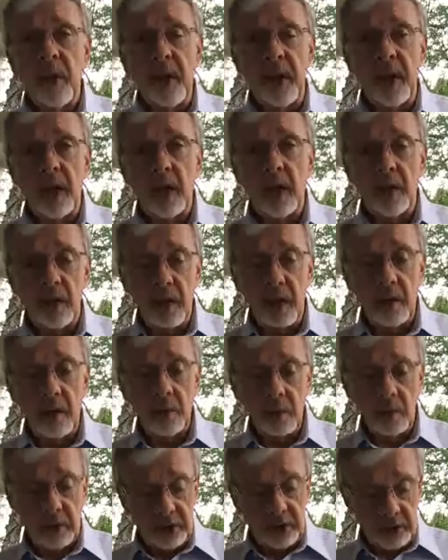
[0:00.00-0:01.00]
and they
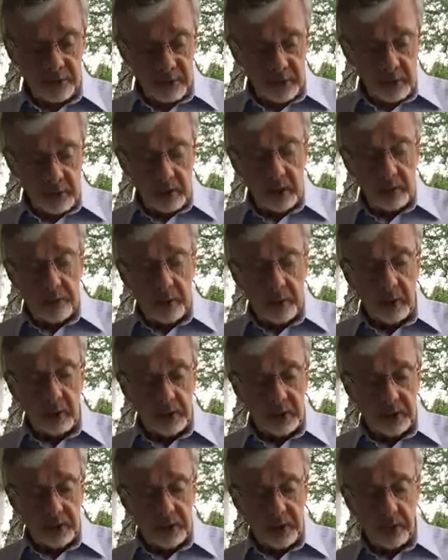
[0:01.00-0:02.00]
were severely
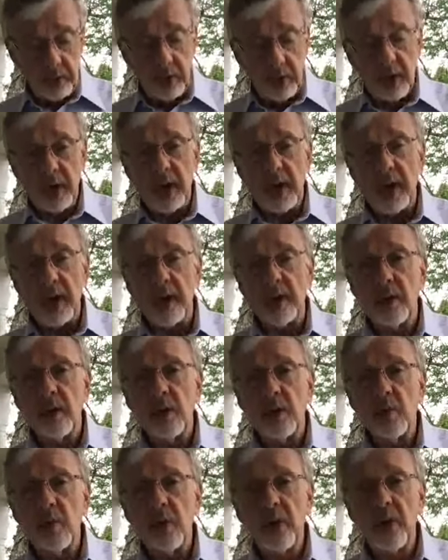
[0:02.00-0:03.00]
persecuted
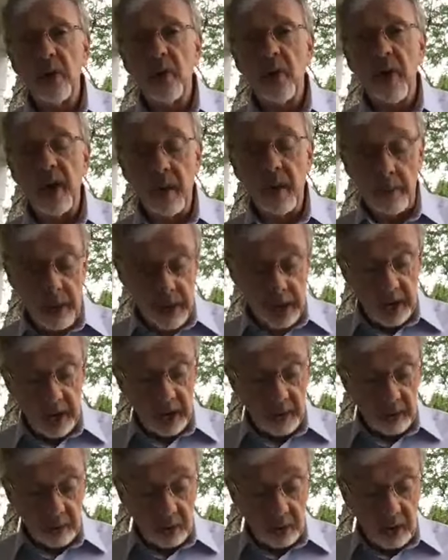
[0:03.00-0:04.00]
and you want to know how bad
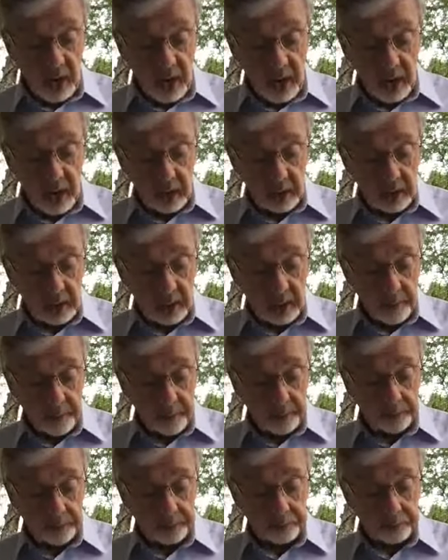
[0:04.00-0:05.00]
it was
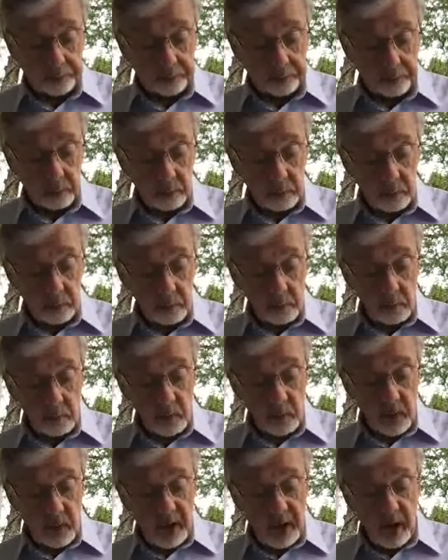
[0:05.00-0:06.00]

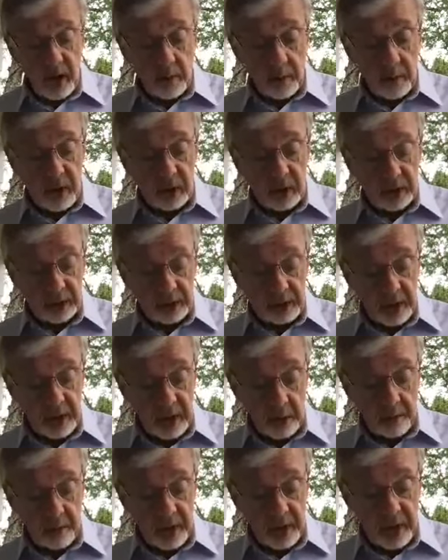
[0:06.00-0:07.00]
how much
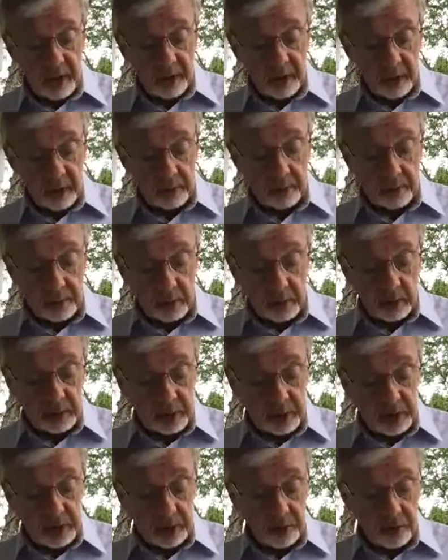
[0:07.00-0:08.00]
how bad the
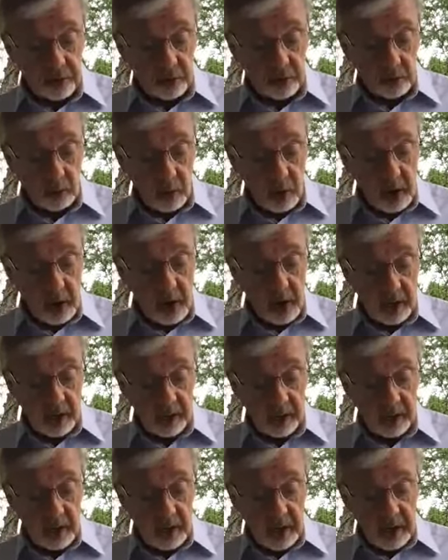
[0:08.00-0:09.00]
persecution
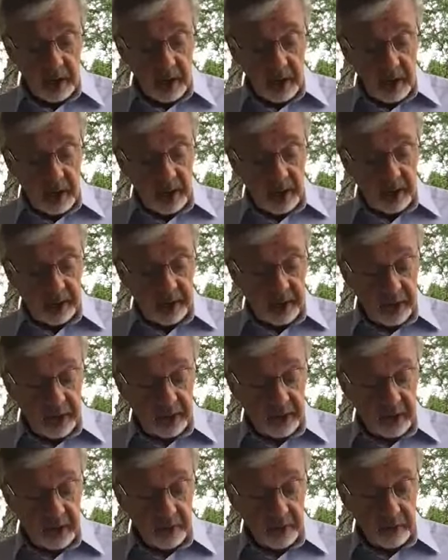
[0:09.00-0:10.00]
was he
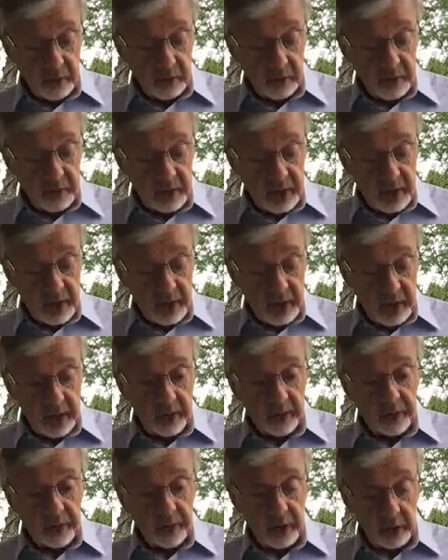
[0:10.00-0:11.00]
says in verse 9
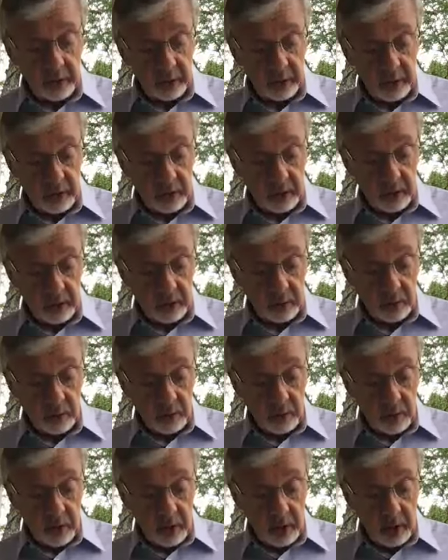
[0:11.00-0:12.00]
of 2 Corinthians
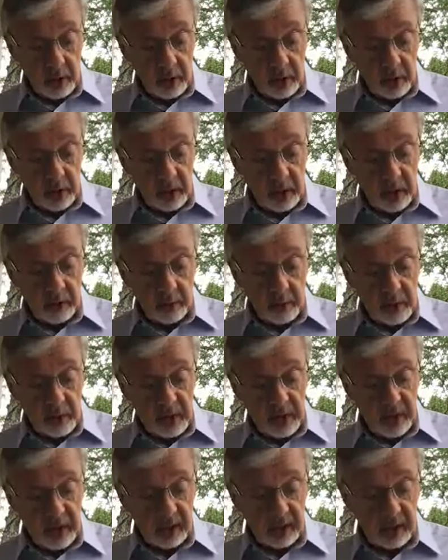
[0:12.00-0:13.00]
1 Indeed, we
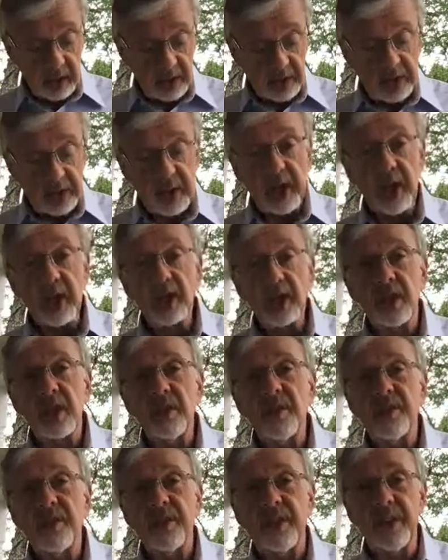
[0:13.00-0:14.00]
had the sentence
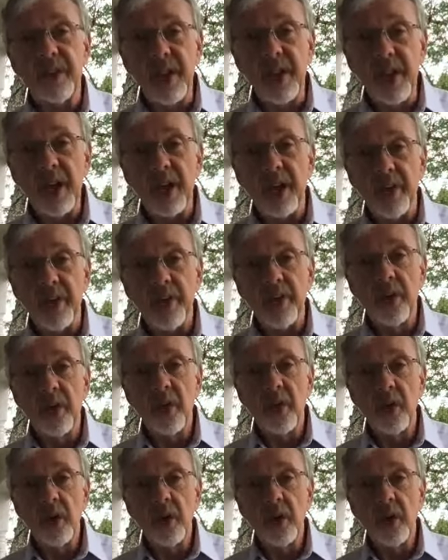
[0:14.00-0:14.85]
of death